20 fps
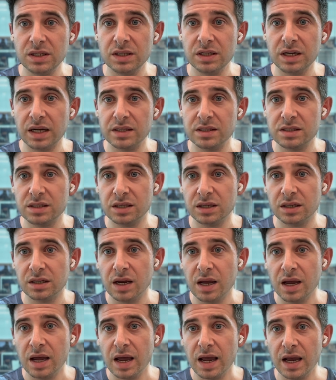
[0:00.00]
ends in
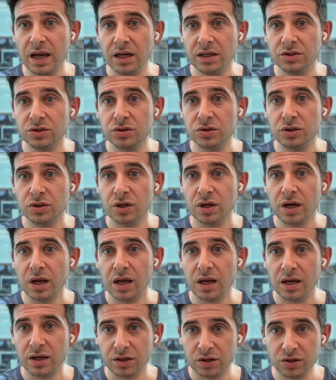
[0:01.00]

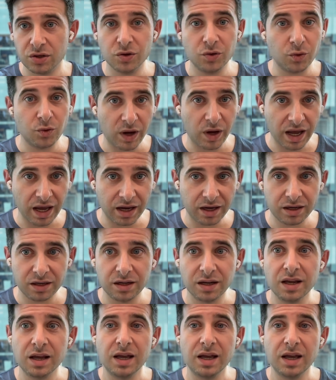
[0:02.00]
HQN.